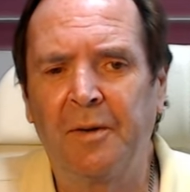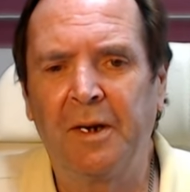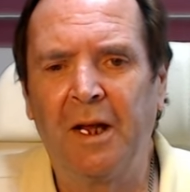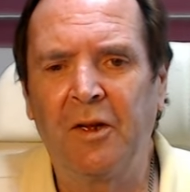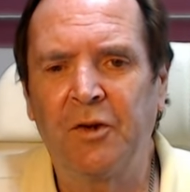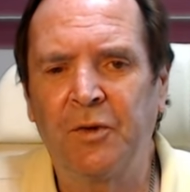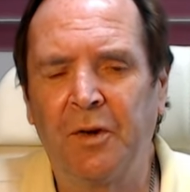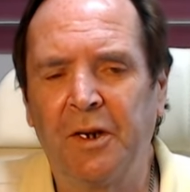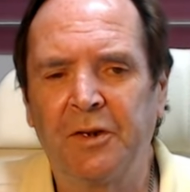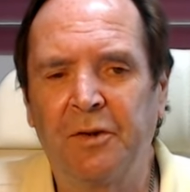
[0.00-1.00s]

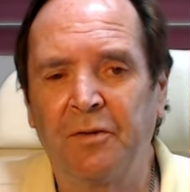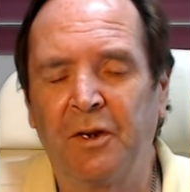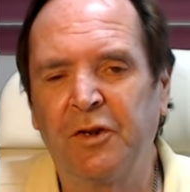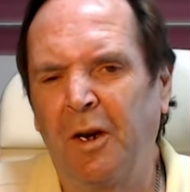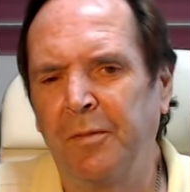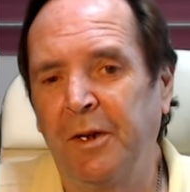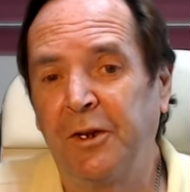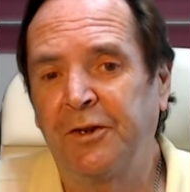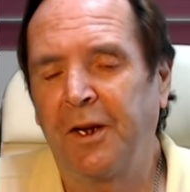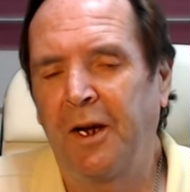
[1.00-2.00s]
electronics to Russia. I mean, they
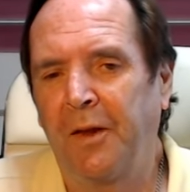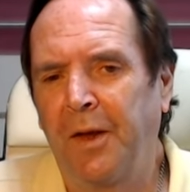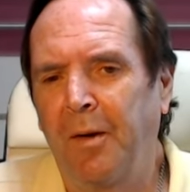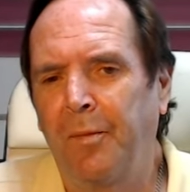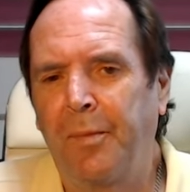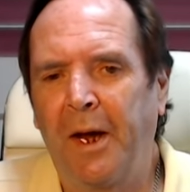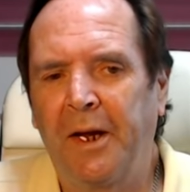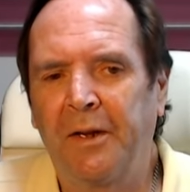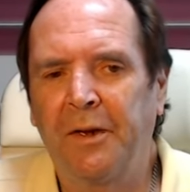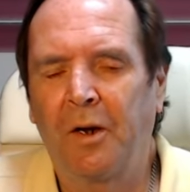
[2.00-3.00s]
started that back
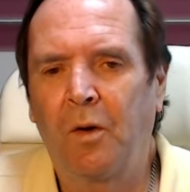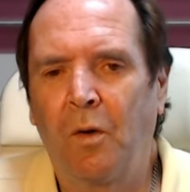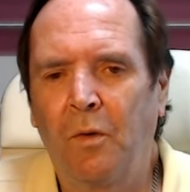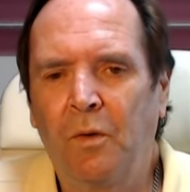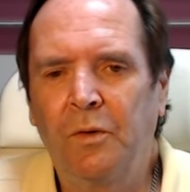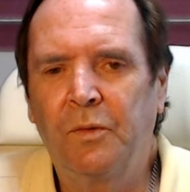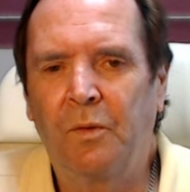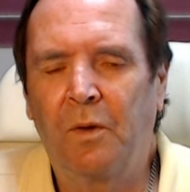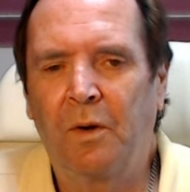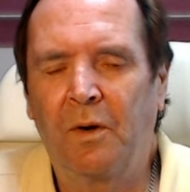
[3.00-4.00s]
in the Cold
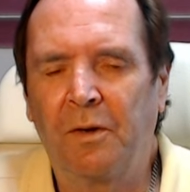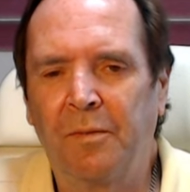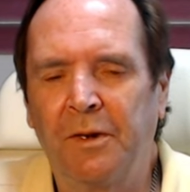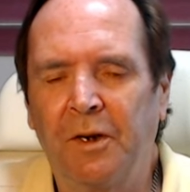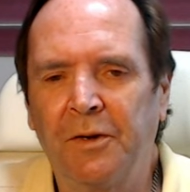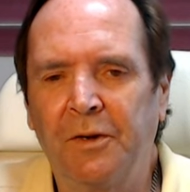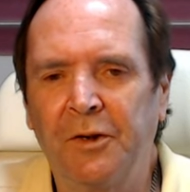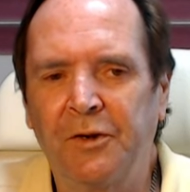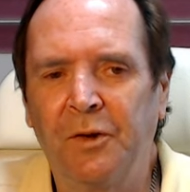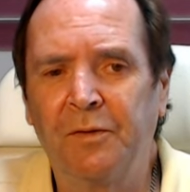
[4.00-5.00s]
War, I mean, under the
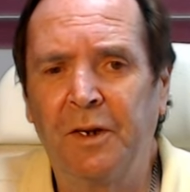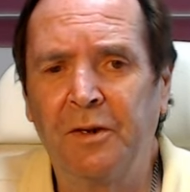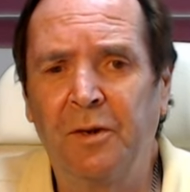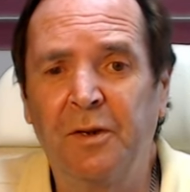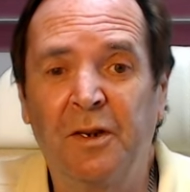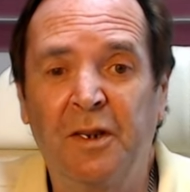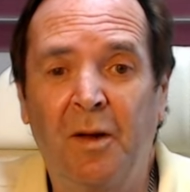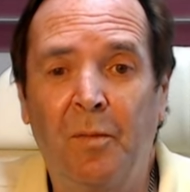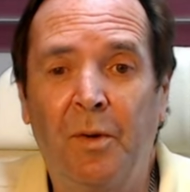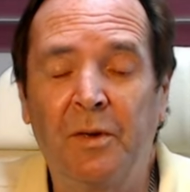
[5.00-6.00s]
Soviet Union, and
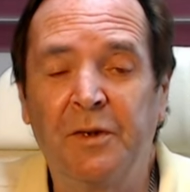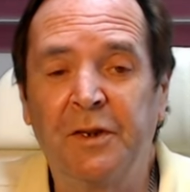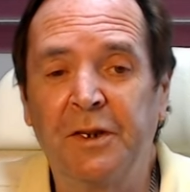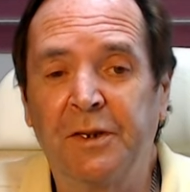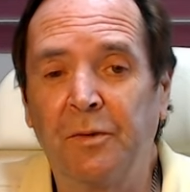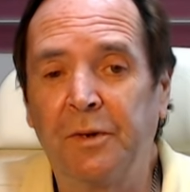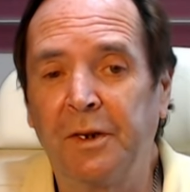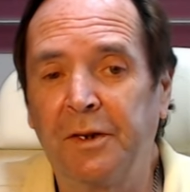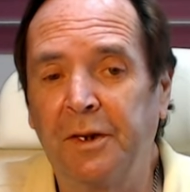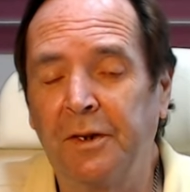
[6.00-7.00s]
that policy still
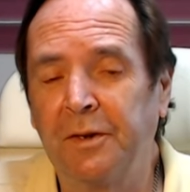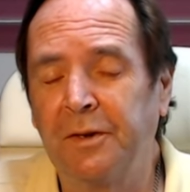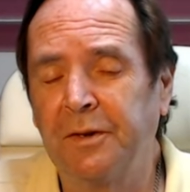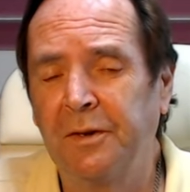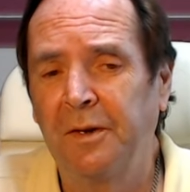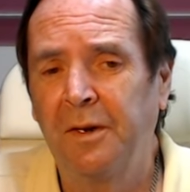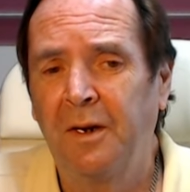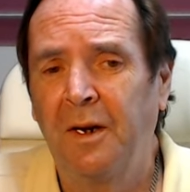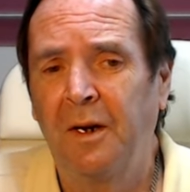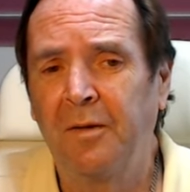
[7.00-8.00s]
continues.
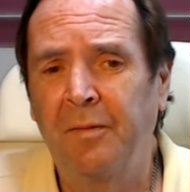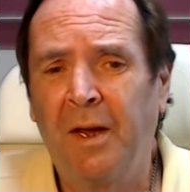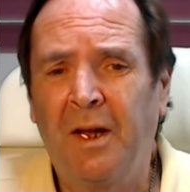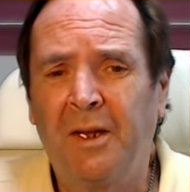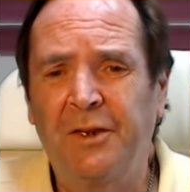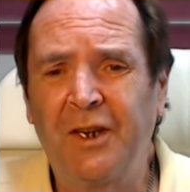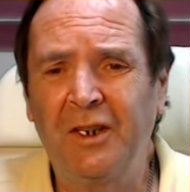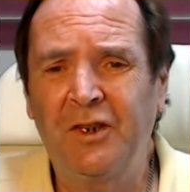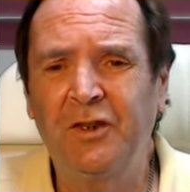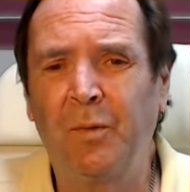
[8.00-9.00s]
I mean, the
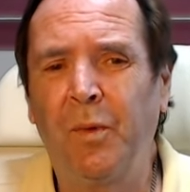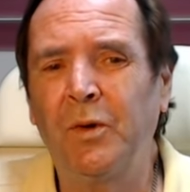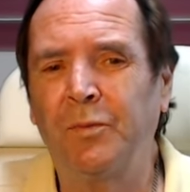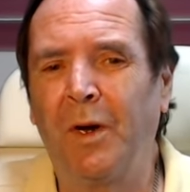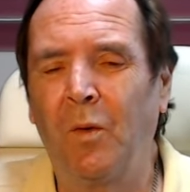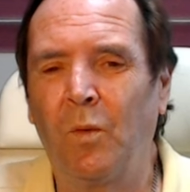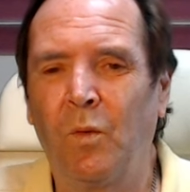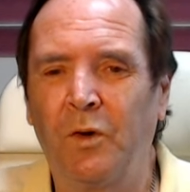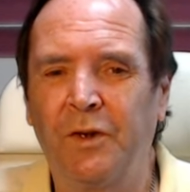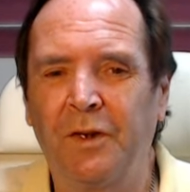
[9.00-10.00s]
sanctions imposed by
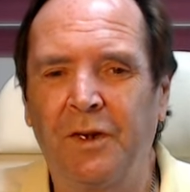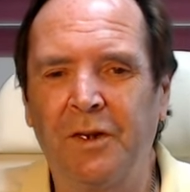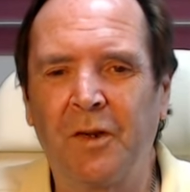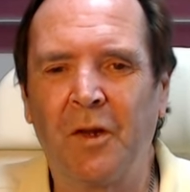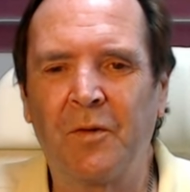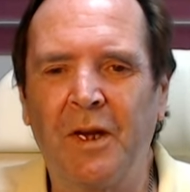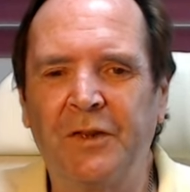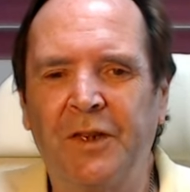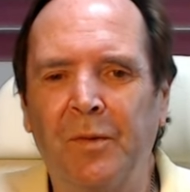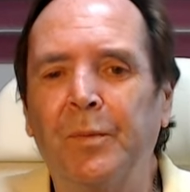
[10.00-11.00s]
Washington and
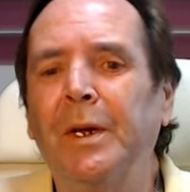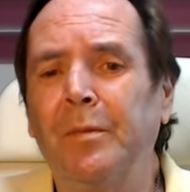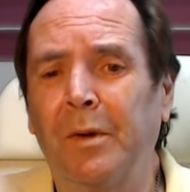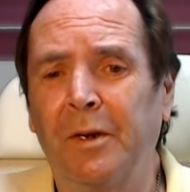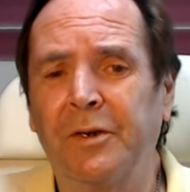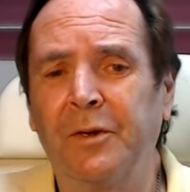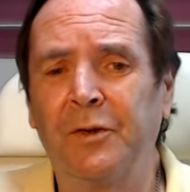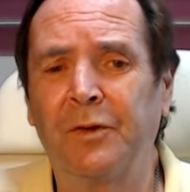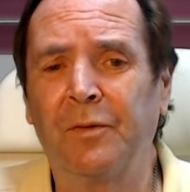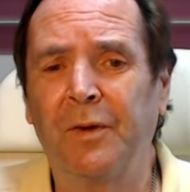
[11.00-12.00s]
arresting people
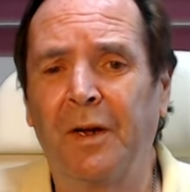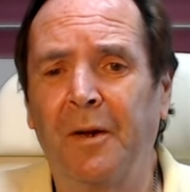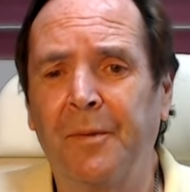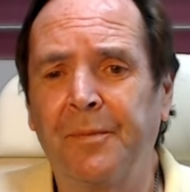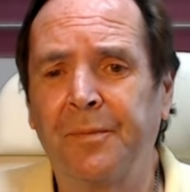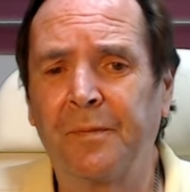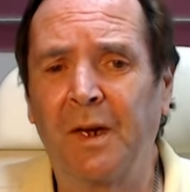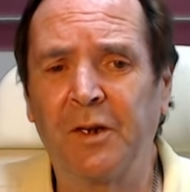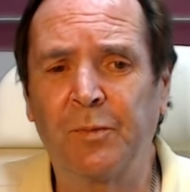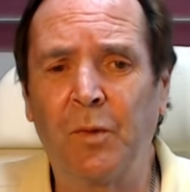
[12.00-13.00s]
accused of
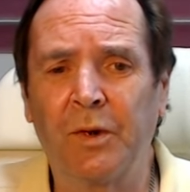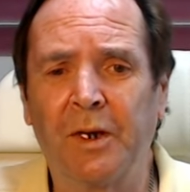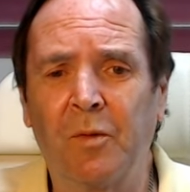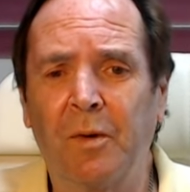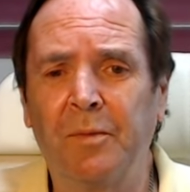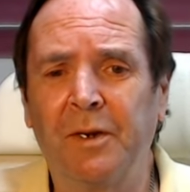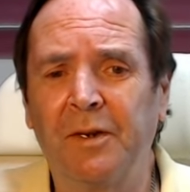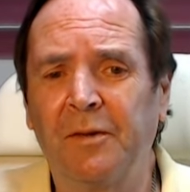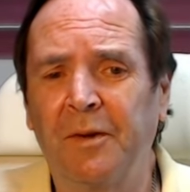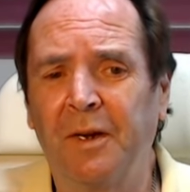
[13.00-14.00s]
exporting equipment into
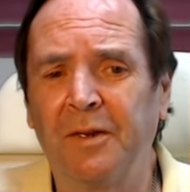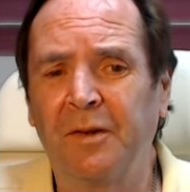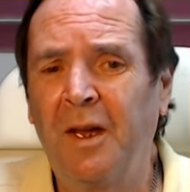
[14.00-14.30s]
the factory